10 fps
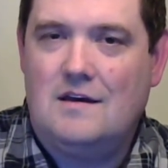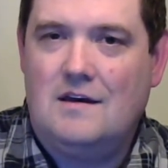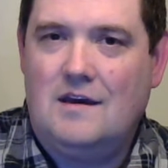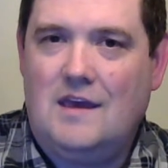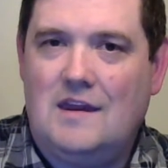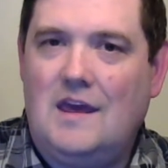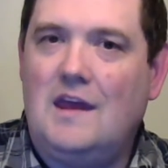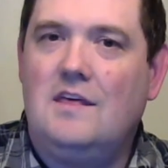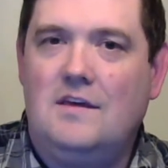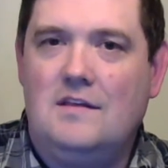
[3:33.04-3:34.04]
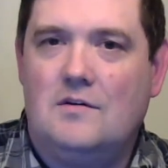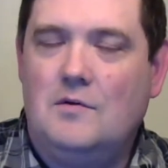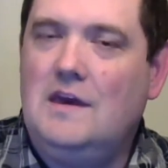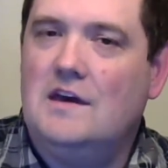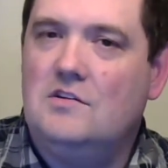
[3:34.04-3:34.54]
In anything that we
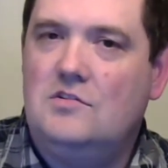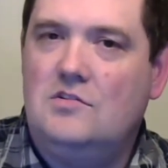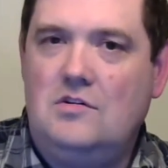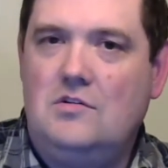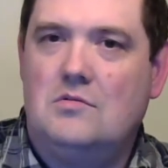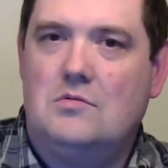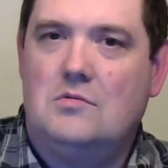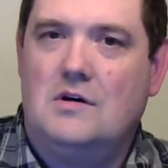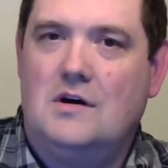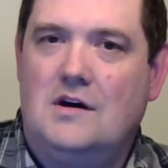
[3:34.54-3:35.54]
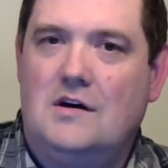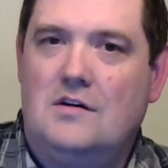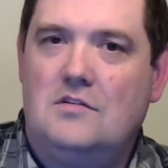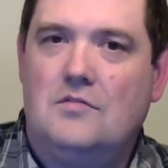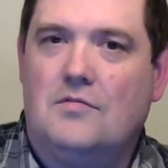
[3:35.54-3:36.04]
can do
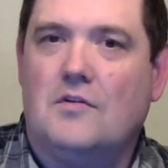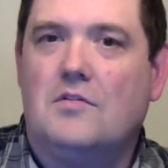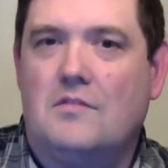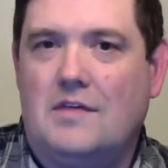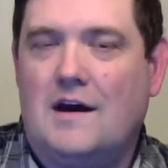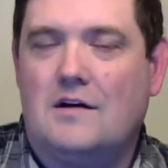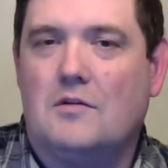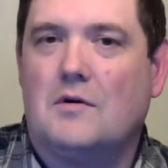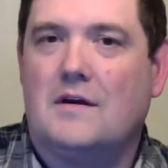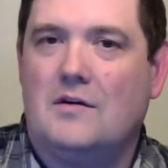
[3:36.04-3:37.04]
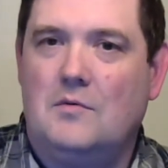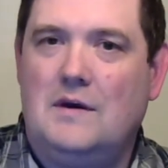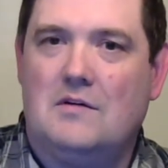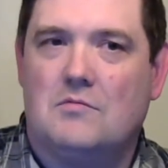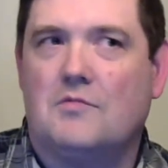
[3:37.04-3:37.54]
to further that glory, that we
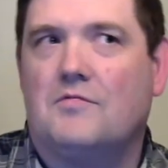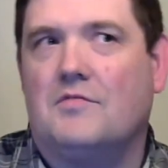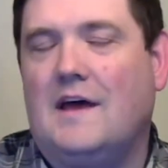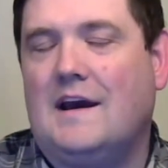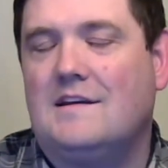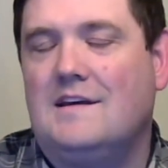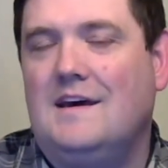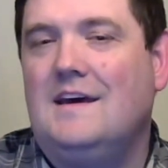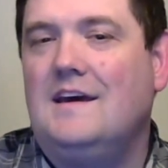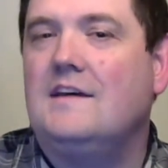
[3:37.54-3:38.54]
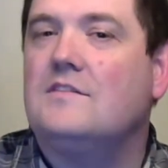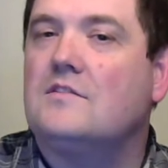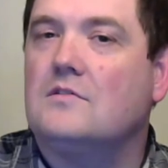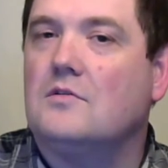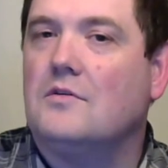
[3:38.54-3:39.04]
can reflect his
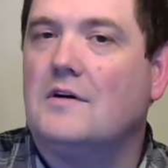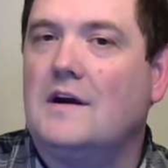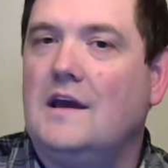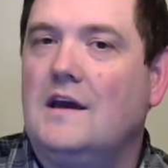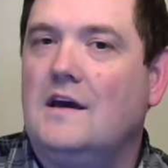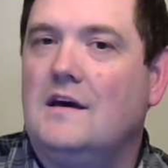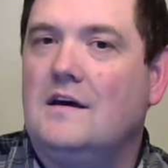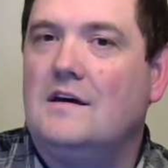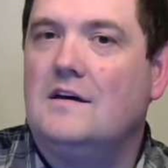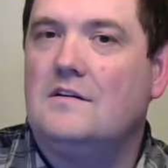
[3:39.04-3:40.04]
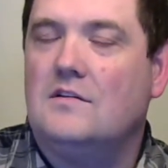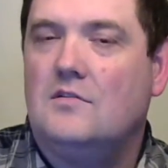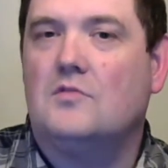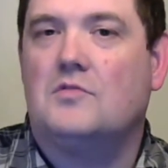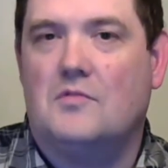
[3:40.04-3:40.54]
glory to
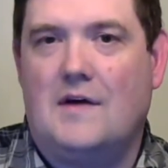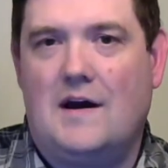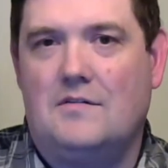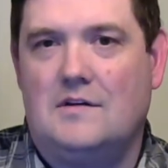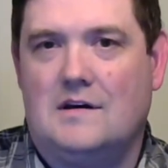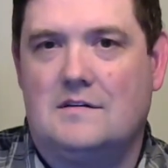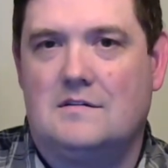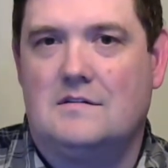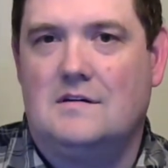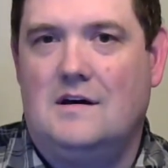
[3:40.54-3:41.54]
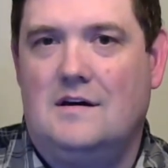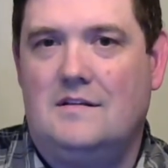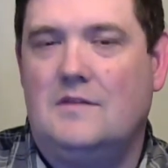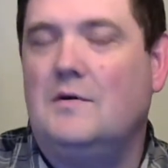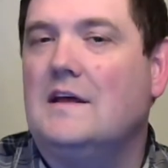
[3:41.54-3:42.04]
those around us,
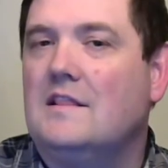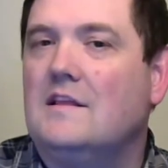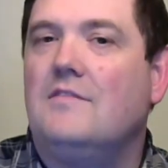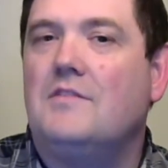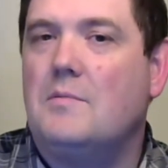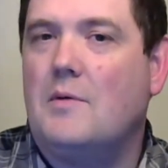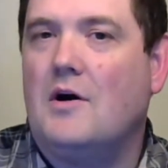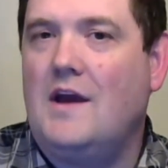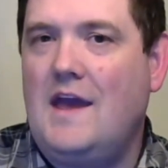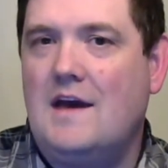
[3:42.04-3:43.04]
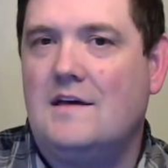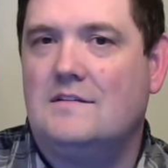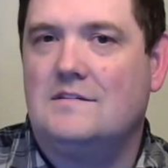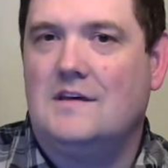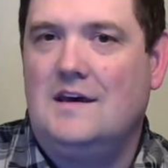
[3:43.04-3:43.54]
that we can lift up our
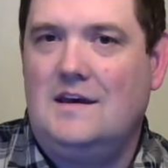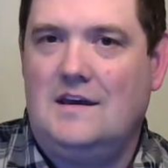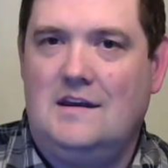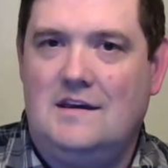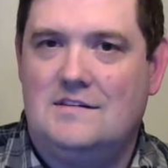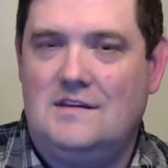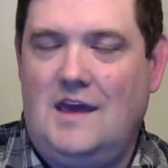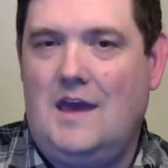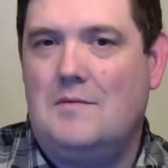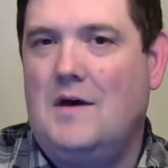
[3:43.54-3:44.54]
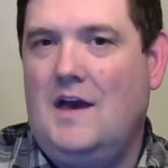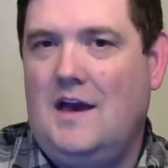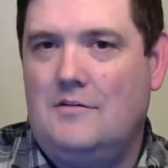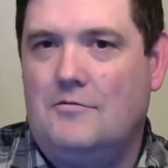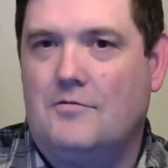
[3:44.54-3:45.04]
hands in his name
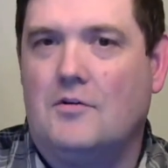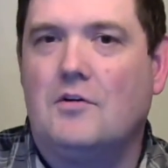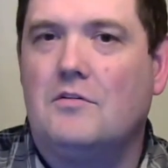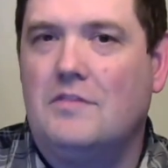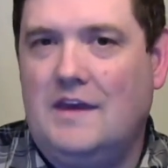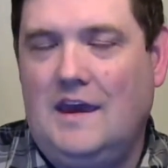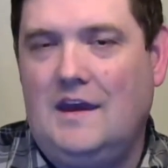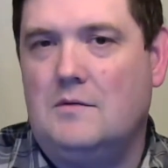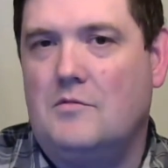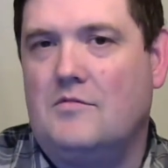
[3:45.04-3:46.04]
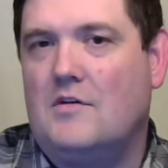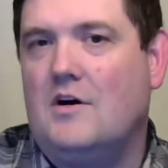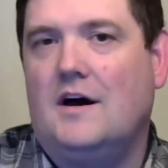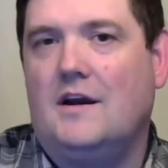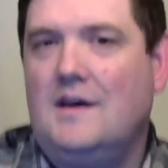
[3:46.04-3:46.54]
and further the kingdom of
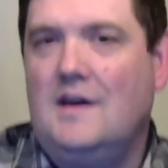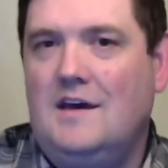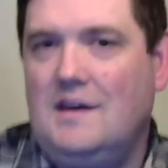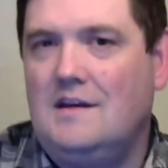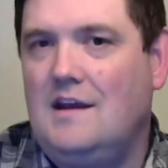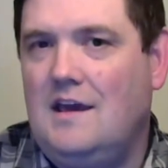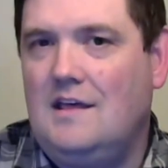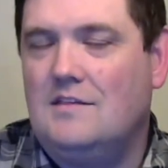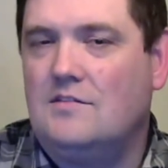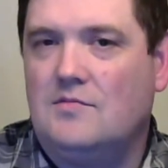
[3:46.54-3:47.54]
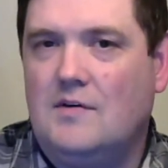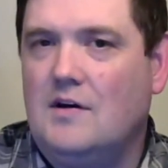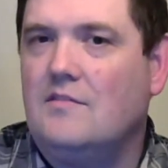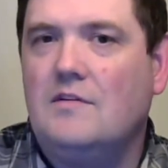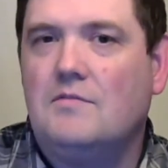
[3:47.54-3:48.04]
God in the sphere of
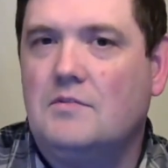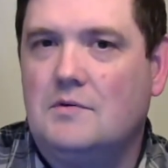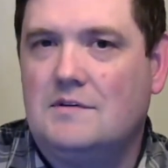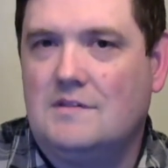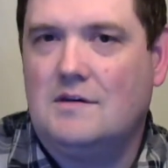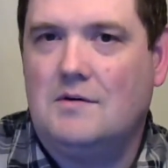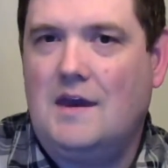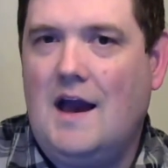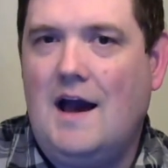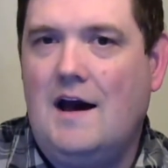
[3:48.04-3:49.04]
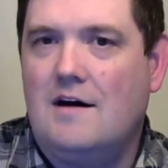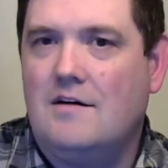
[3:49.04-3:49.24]
influence that we have.